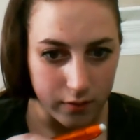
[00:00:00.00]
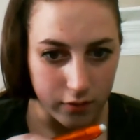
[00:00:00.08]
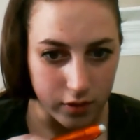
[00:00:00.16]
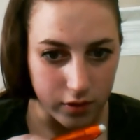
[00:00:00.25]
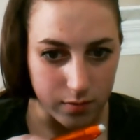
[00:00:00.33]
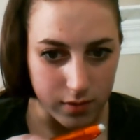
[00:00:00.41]

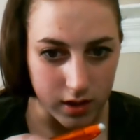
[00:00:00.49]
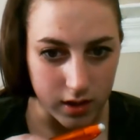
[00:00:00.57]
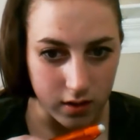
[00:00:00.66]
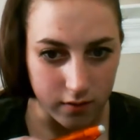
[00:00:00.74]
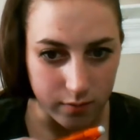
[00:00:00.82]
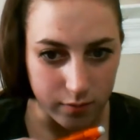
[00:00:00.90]
for the
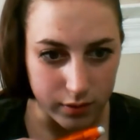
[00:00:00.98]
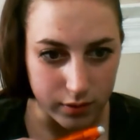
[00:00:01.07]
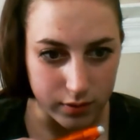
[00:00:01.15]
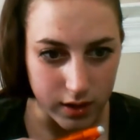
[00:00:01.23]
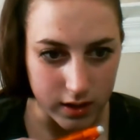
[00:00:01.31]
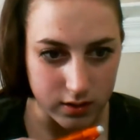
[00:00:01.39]
mean of blue
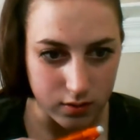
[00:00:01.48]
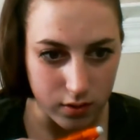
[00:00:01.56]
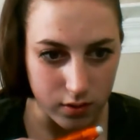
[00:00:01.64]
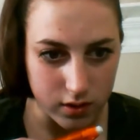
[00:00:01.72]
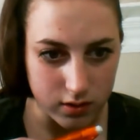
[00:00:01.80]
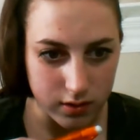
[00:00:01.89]
test
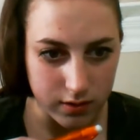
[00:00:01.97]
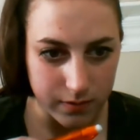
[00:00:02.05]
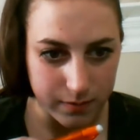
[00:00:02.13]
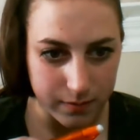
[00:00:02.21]
scores.